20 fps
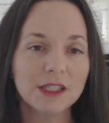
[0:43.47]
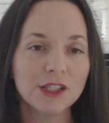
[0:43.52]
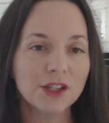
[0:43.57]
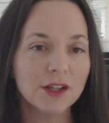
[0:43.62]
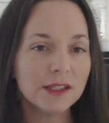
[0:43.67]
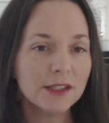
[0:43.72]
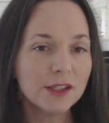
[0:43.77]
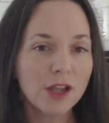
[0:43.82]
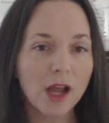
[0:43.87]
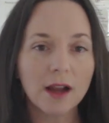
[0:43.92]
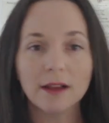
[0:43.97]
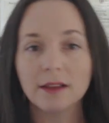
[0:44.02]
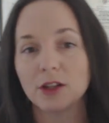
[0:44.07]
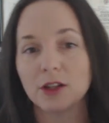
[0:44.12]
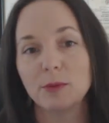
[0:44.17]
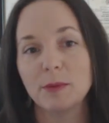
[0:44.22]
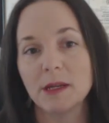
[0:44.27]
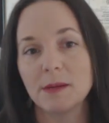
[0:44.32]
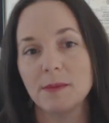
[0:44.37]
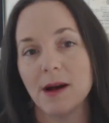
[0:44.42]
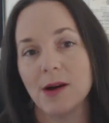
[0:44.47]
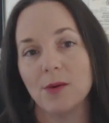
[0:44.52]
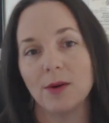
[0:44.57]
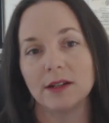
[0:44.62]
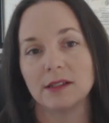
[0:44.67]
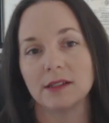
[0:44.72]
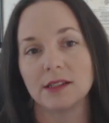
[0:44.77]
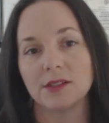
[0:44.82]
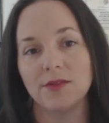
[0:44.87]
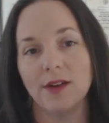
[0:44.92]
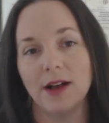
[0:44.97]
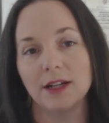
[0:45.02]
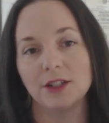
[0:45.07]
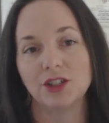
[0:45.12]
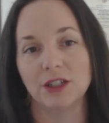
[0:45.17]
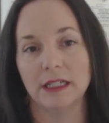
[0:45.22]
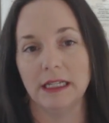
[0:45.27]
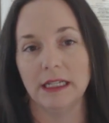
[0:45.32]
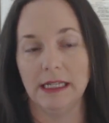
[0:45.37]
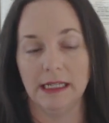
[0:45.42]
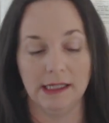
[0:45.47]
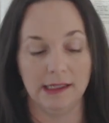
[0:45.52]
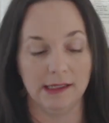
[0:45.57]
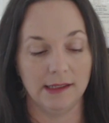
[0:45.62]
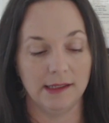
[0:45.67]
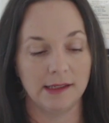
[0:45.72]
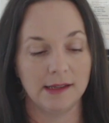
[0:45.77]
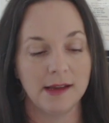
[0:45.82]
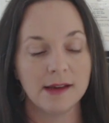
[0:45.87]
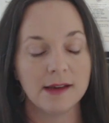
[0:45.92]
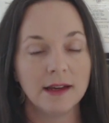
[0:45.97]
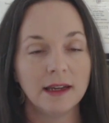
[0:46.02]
So let's talk a little bit about what dysphagia is.